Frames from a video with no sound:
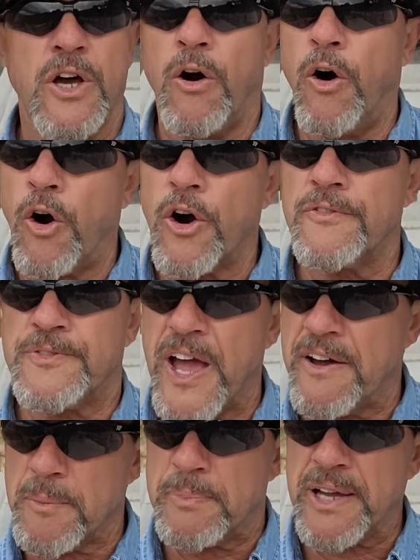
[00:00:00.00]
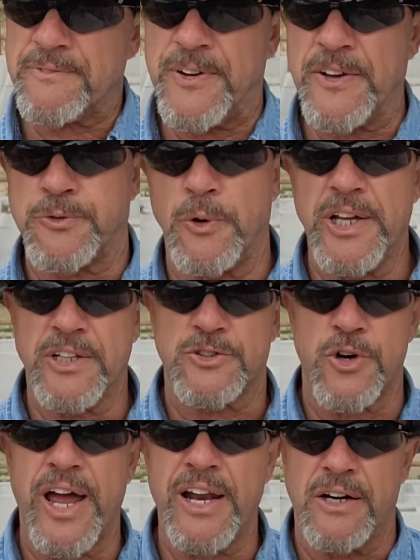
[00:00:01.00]
or if you have a big fifth wheel
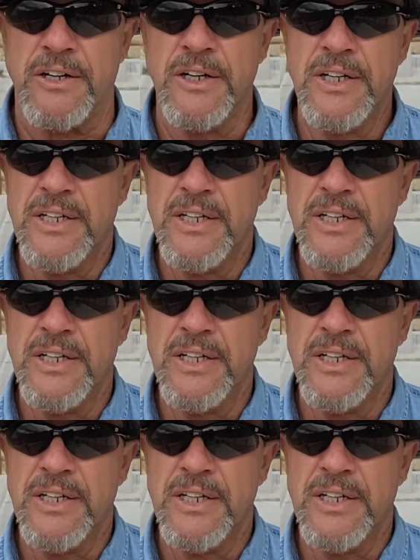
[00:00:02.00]
trailer.